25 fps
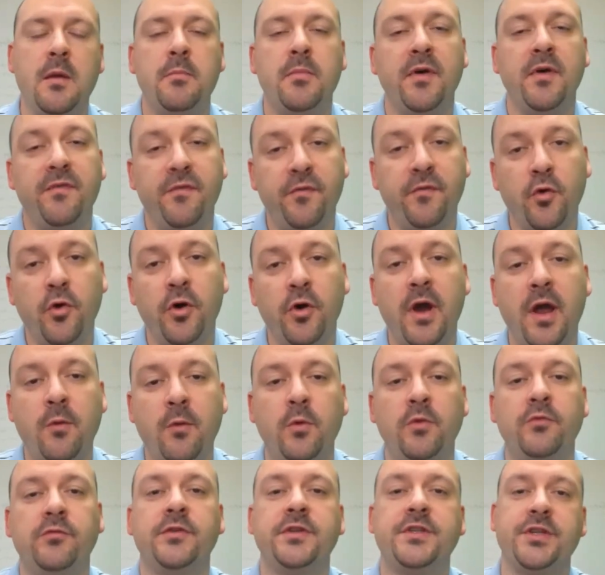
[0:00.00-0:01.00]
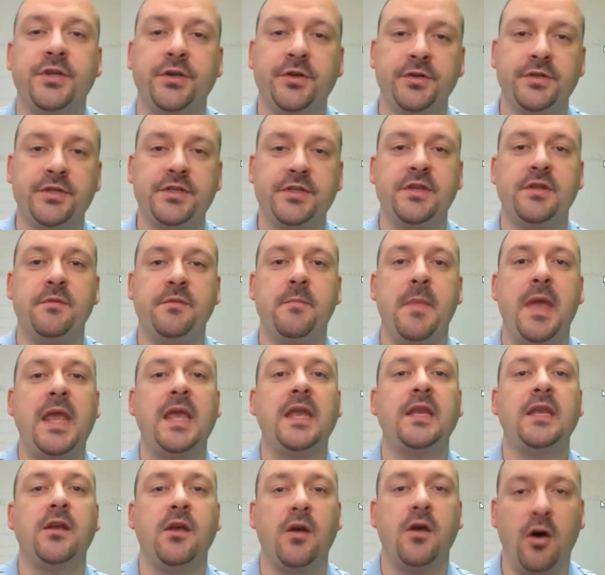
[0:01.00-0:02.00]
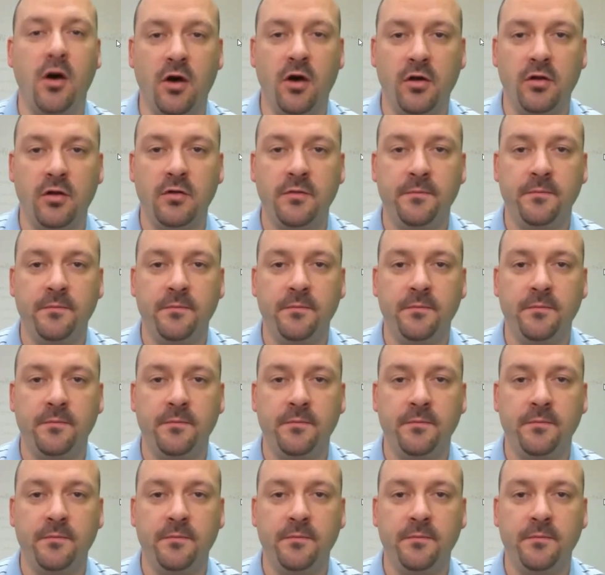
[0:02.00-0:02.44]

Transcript: before I will return to the main call,